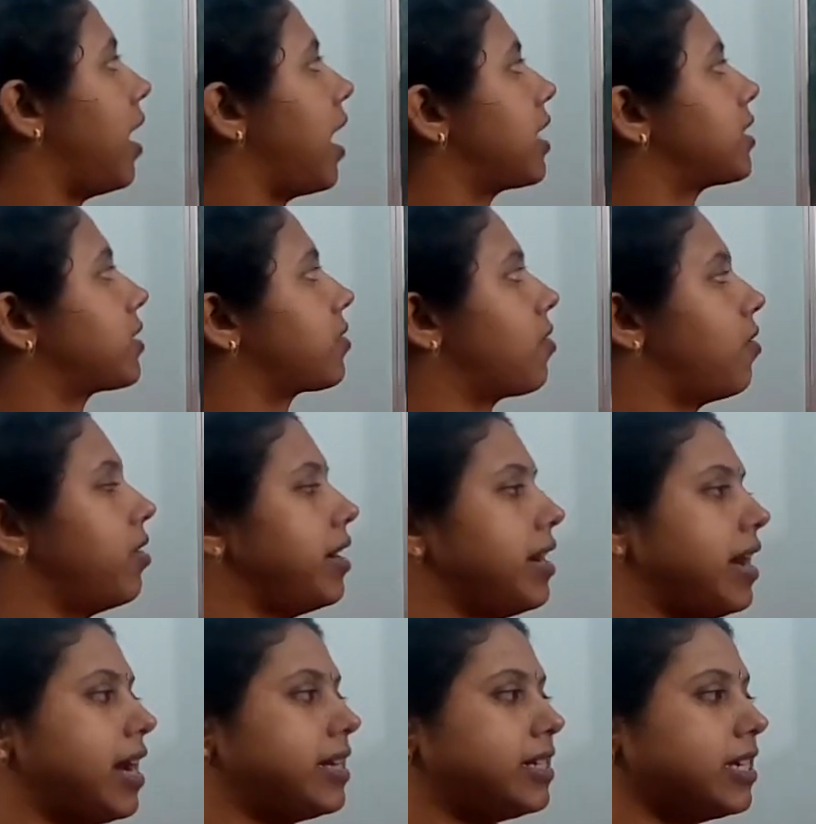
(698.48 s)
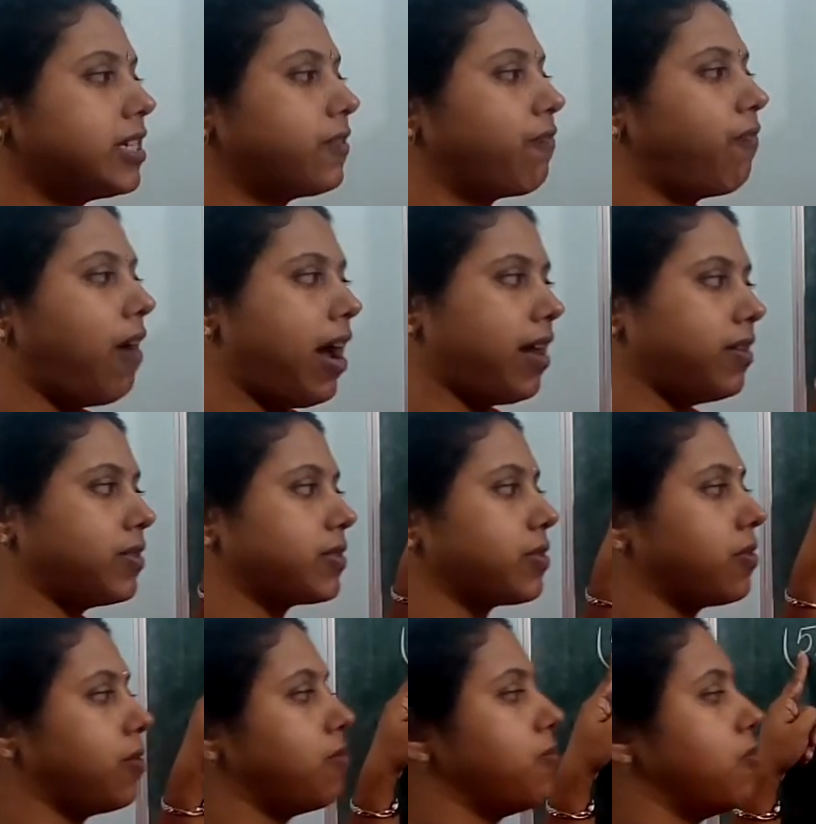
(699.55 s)
X coordinate is 5.
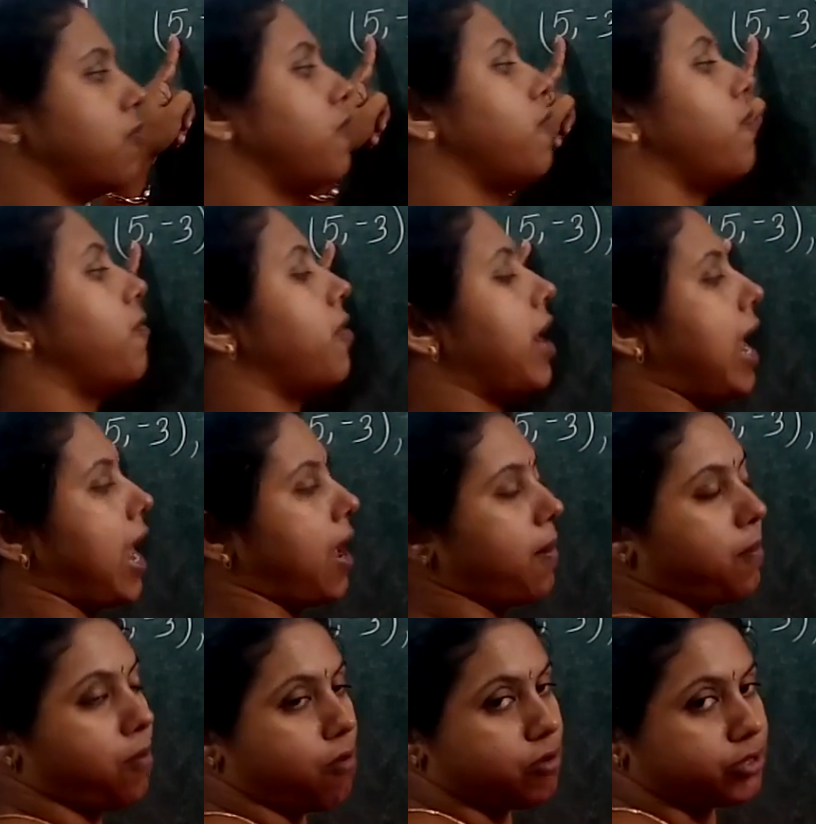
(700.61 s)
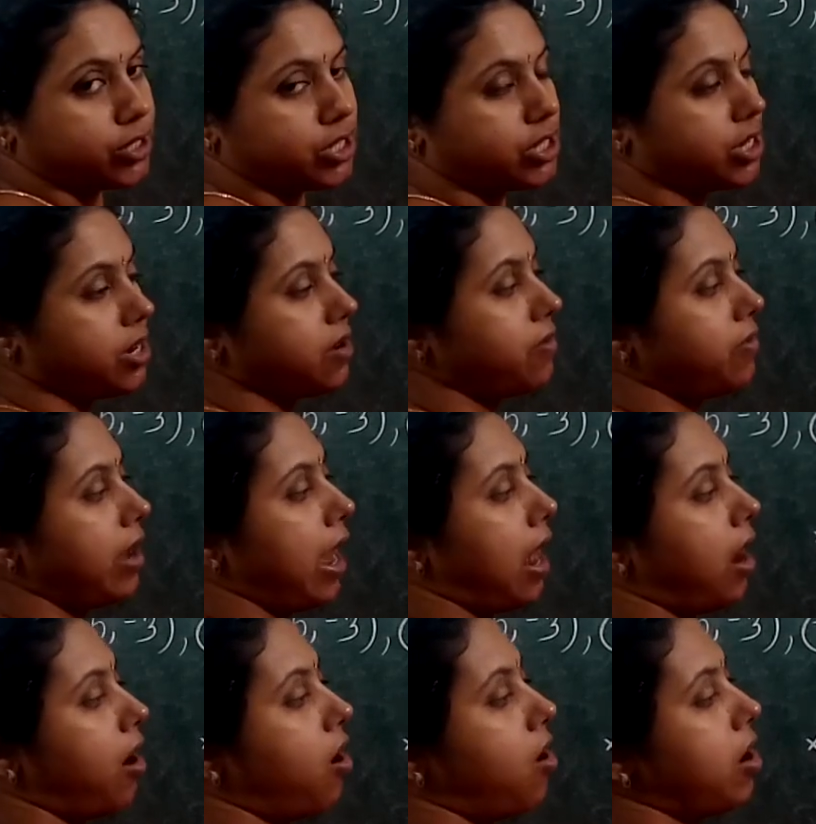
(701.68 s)
So move positive
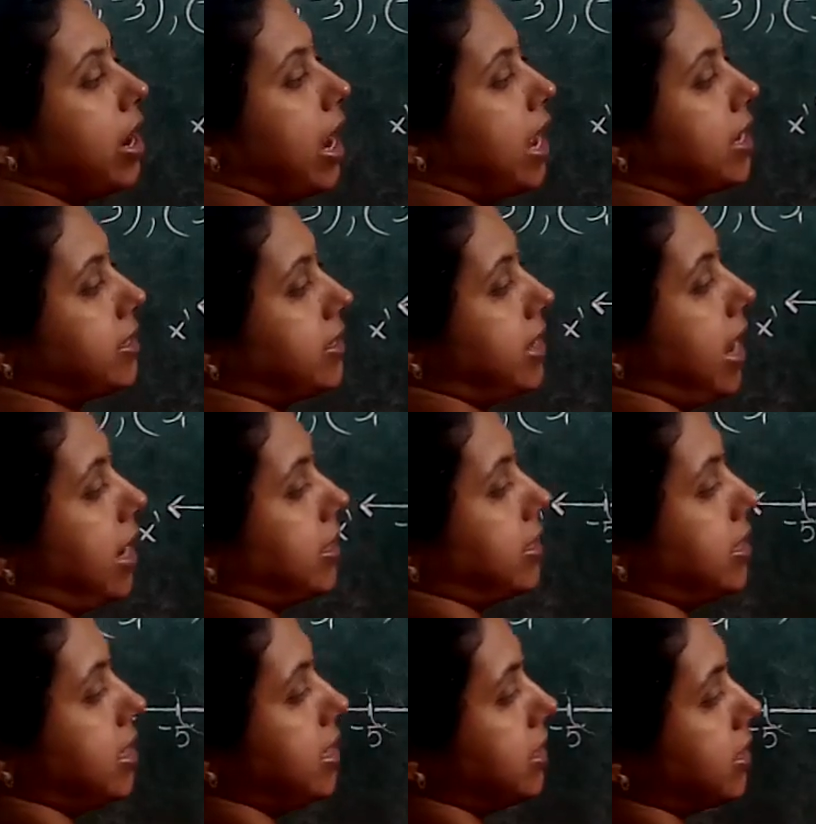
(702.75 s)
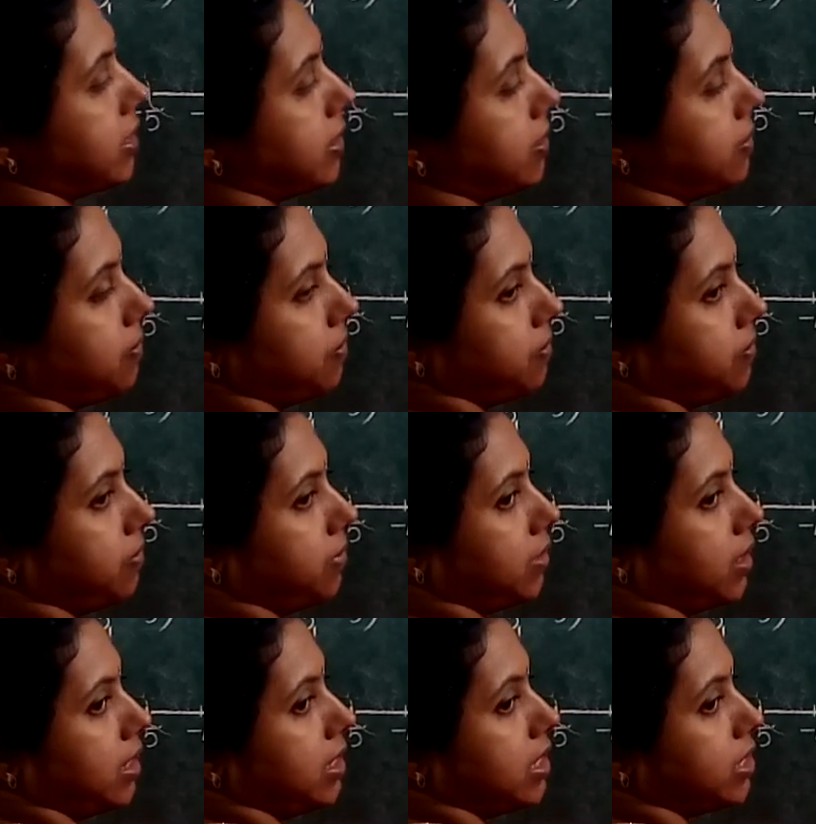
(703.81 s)
along x-axis.
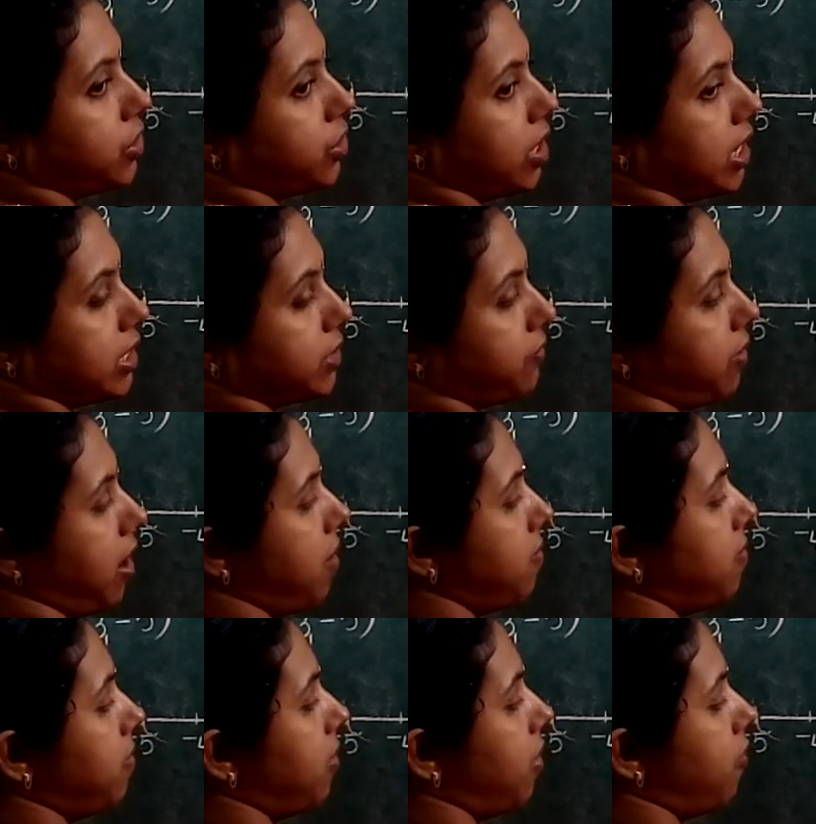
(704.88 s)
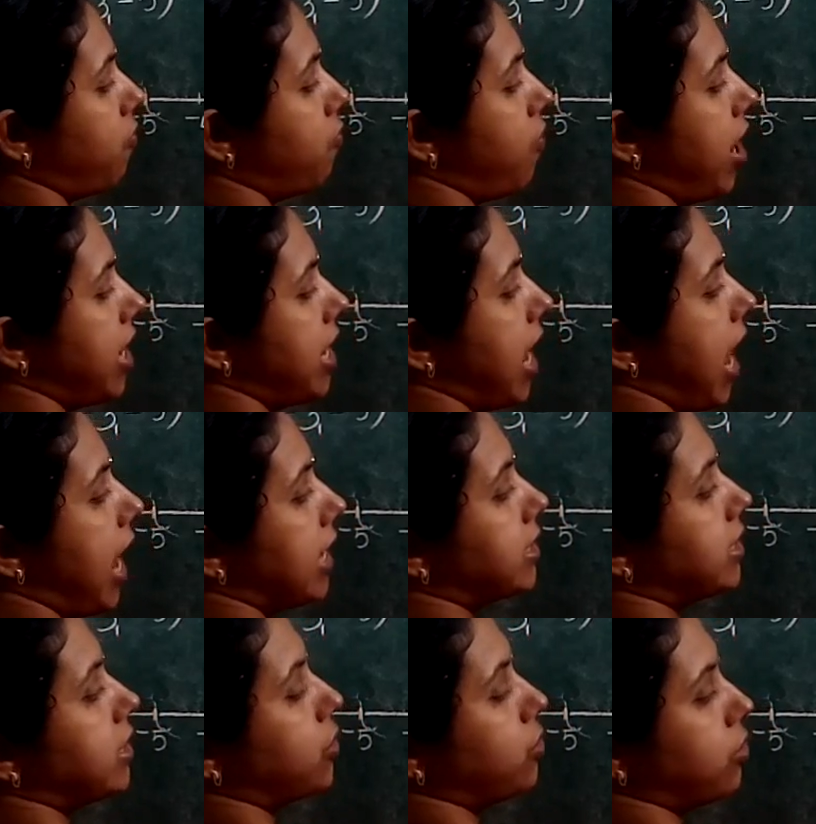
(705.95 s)
Distance from
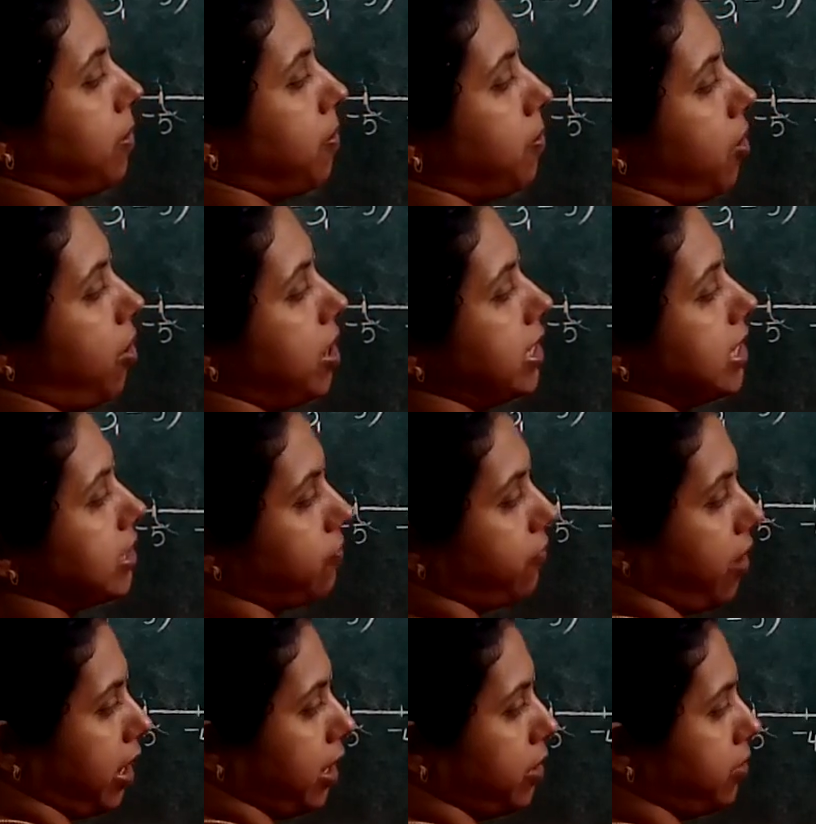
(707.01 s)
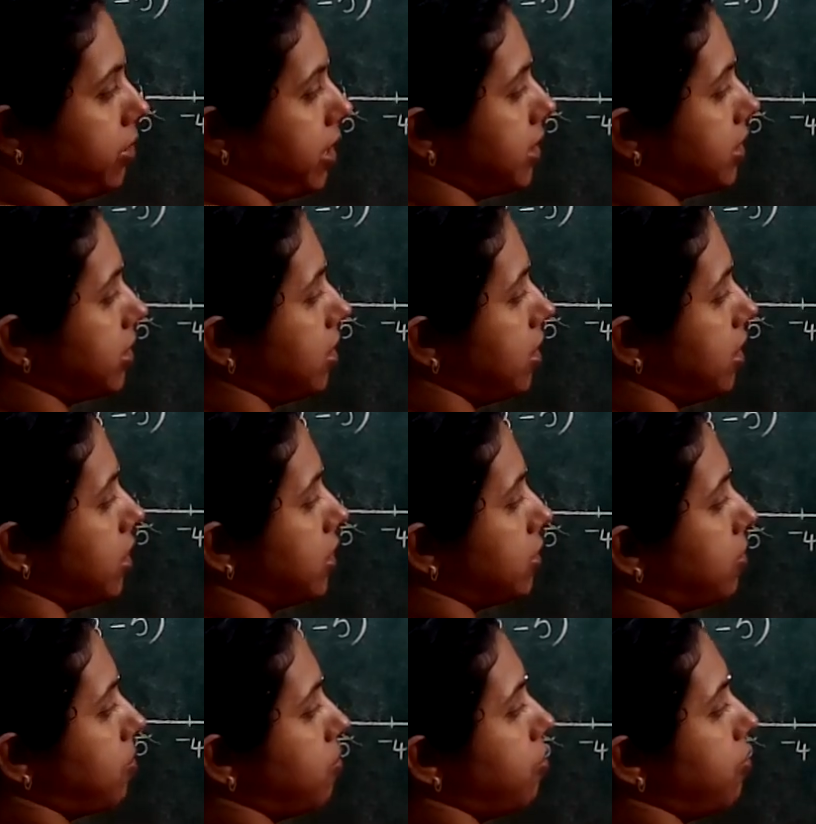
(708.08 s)
y-axis to the point is 5 units.
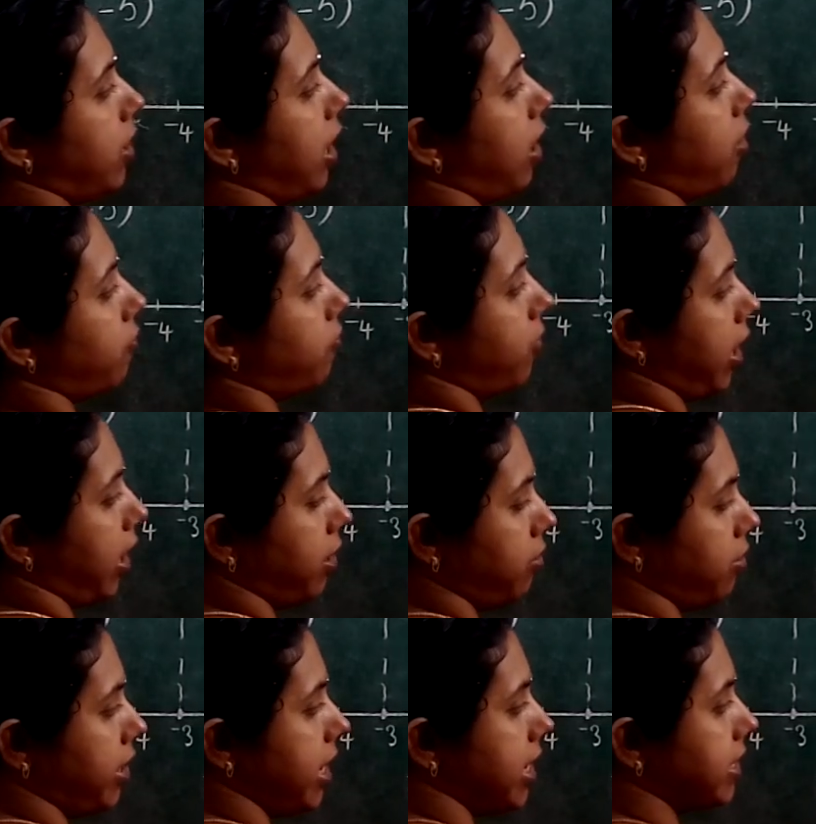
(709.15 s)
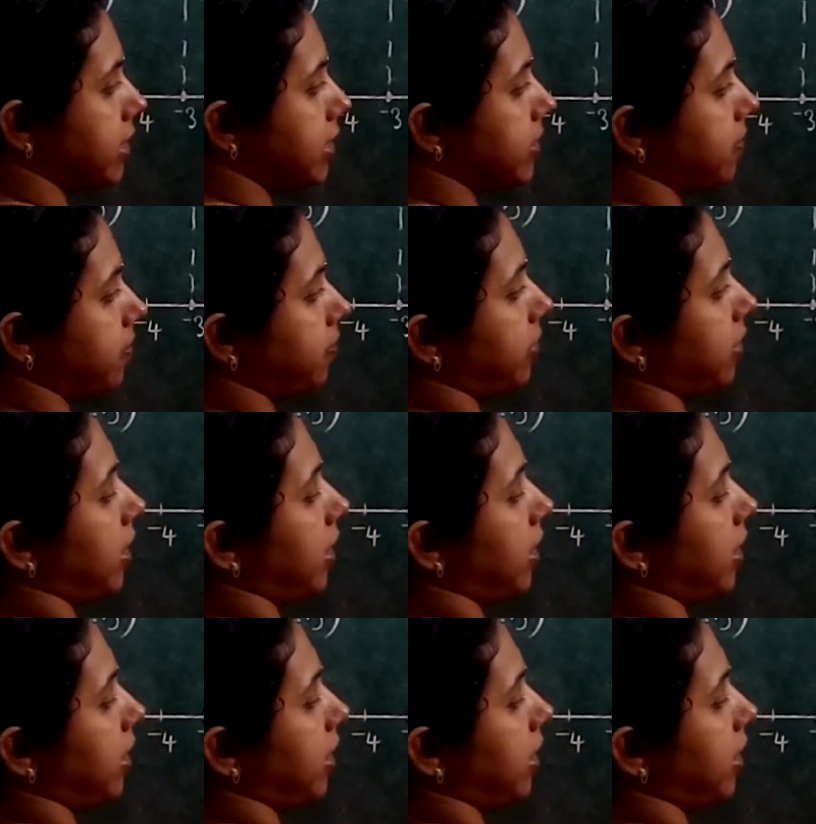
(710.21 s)
So move along 5 units.